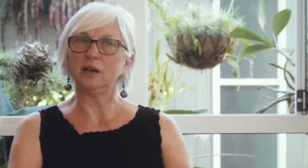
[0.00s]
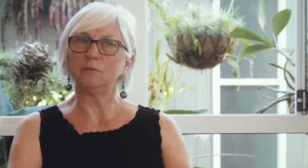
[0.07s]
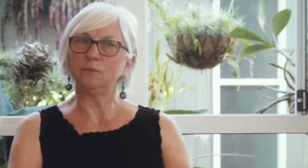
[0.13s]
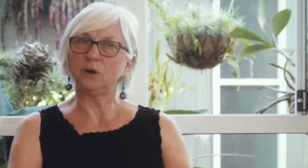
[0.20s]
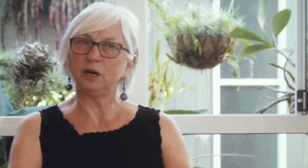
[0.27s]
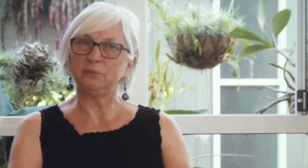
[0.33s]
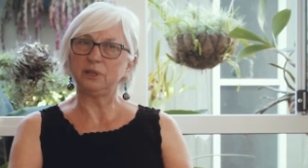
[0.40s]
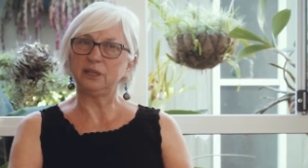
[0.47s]

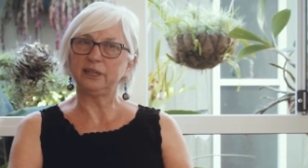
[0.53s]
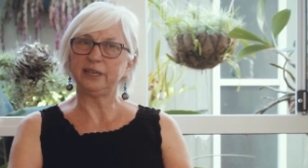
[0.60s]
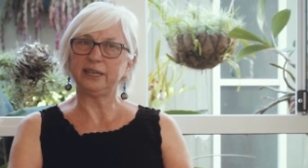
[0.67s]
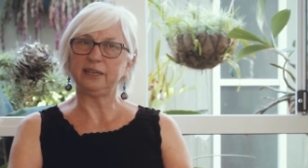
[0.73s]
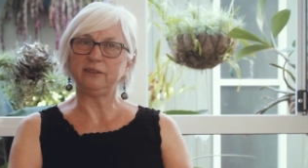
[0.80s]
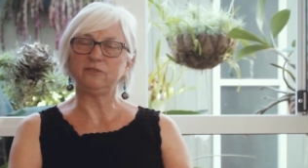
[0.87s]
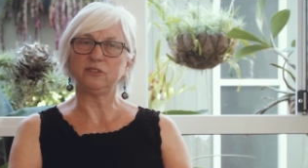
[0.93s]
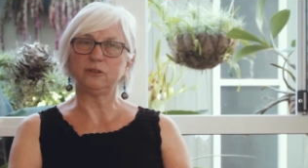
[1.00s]
my
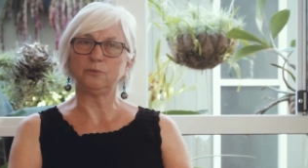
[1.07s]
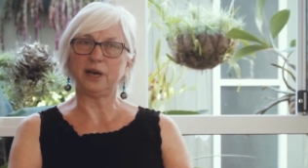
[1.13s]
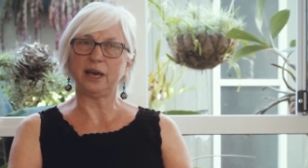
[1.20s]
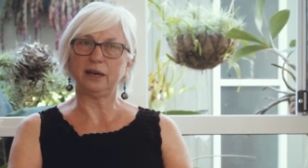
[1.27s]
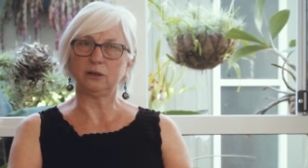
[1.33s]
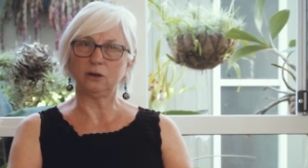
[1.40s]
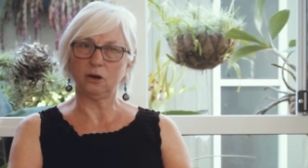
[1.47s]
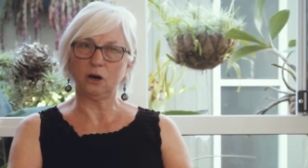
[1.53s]
beliefs
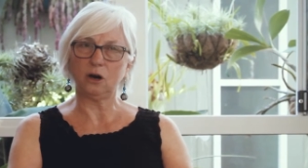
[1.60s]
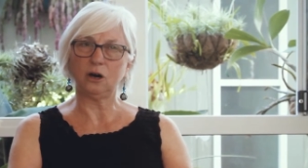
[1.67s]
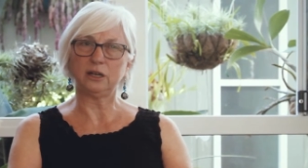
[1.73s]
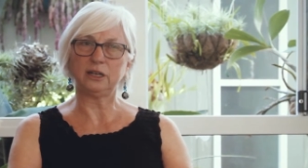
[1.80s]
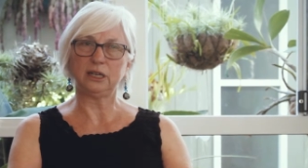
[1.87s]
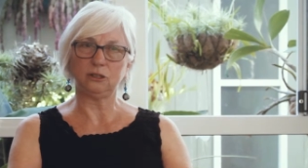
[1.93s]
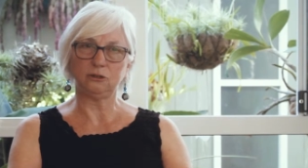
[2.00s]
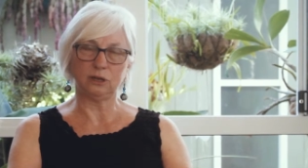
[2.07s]
about
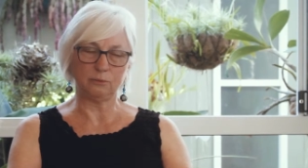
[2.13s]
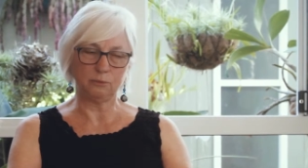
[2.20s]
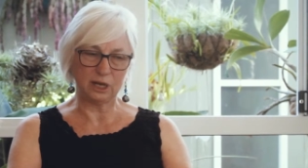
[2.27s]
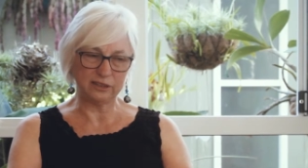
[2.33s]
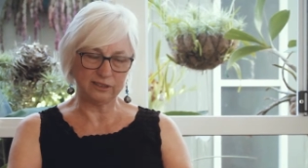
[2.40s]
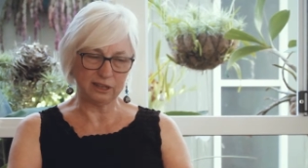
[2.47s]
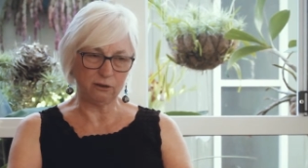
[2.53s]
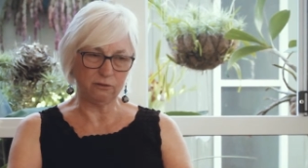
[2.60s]
God and, and
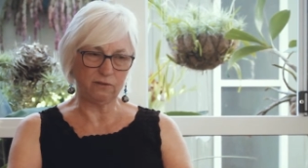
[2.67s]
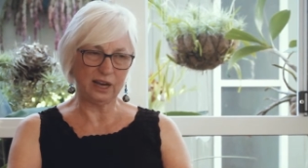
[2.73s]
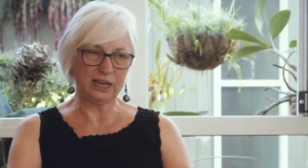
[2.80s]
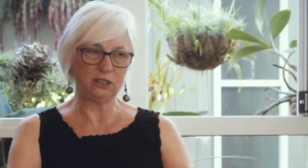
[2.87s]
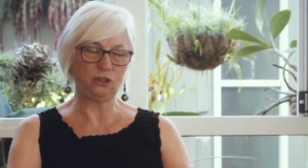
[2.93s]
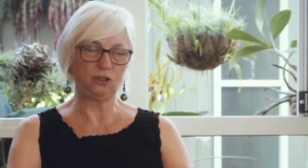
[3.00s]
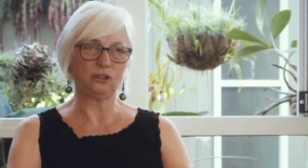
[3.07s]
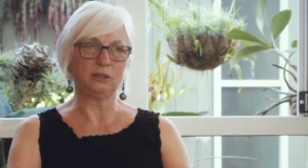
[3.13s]
my
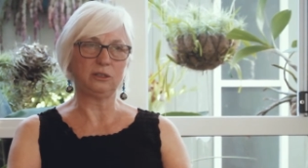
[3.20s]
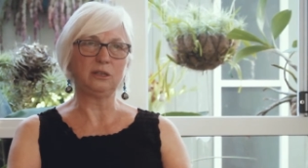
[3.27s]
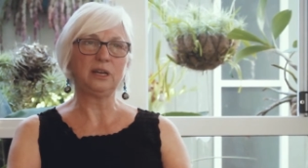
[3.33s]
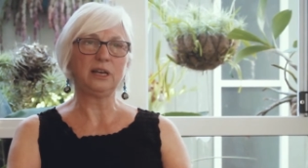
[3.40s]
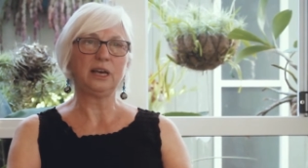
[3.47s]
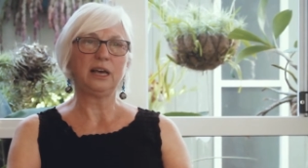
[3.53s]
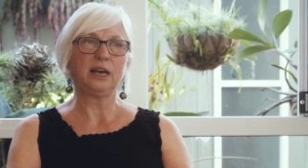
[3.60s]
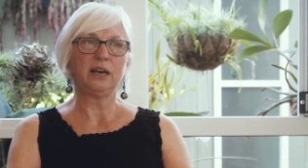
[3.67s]
salvation,
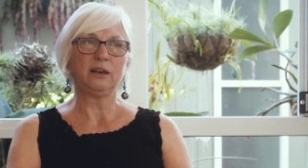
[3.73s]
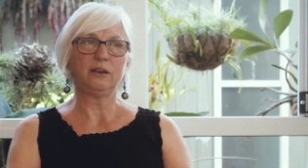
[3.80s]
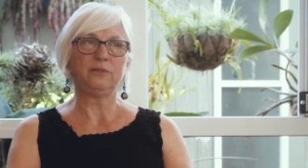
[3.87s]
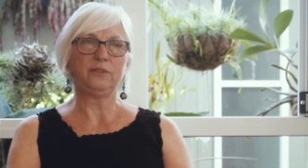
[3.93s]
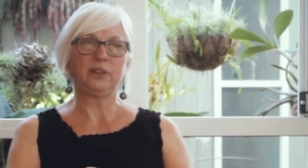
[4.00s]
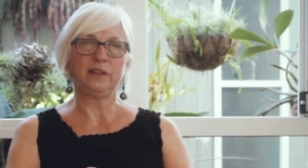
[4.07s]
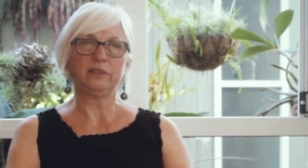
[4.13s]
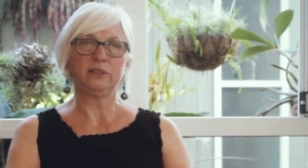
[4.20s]

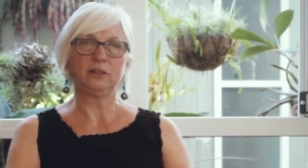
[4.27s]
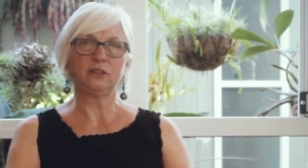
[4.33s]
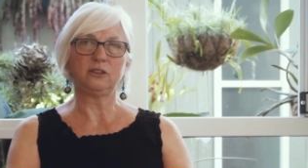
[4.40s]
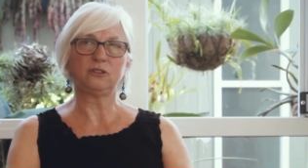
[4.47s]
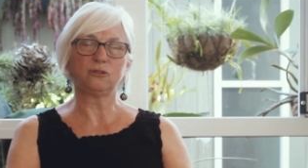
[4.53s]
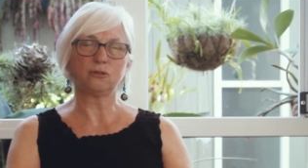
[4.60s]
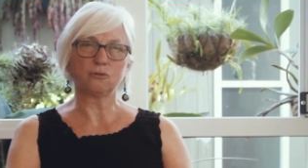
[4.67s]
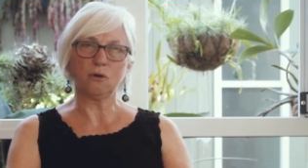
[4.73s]
then the
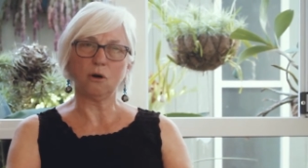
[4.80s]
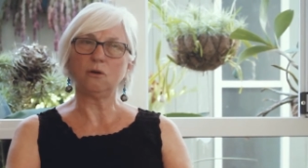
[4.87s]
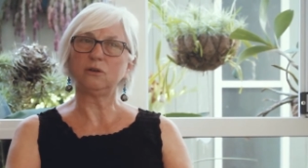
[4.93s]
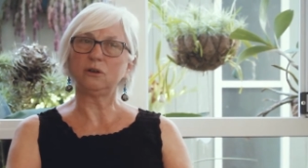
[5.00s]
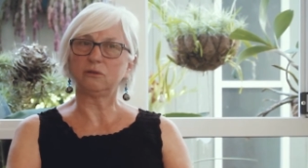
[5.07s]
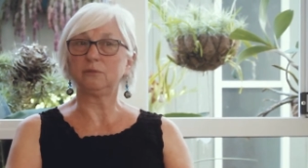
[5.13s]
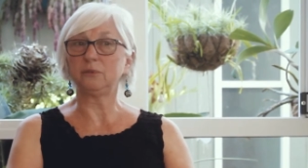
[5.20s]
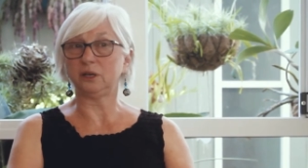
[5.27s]

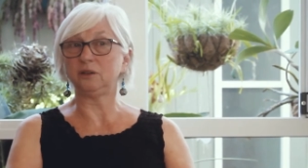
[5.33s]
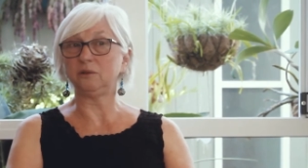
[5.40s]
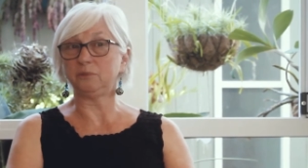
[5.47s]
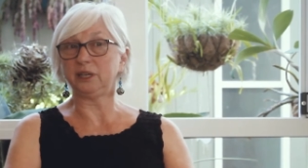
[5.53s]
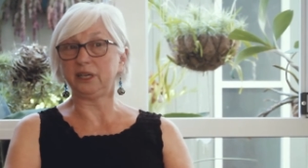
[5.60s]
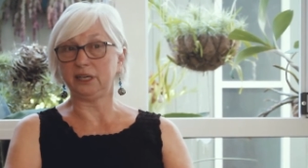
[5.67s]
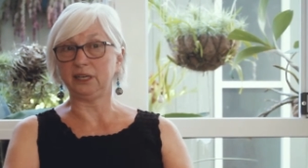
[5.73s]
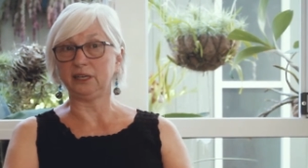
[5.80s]
stronger I'm going to
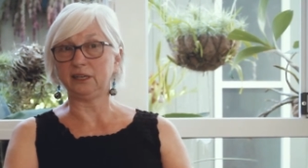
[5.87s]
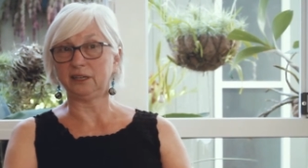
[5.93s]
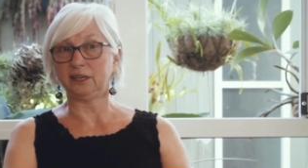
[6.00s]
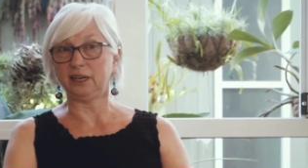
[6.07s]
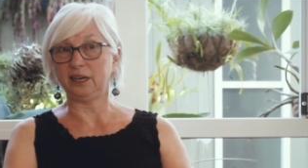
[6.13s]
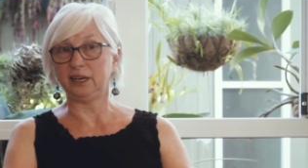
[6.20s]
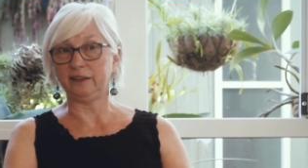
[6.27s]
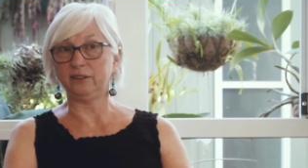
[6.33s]
be
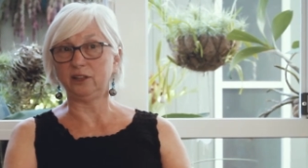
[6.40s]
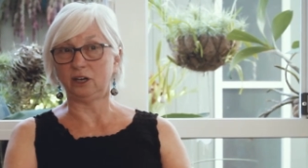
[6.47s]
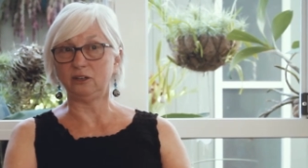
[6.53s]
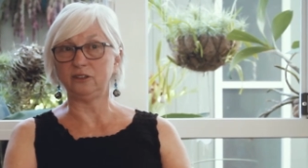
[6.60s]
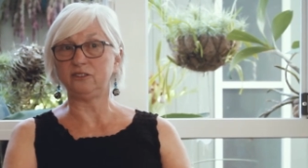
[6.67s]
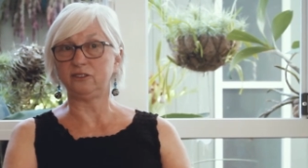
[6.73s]
in those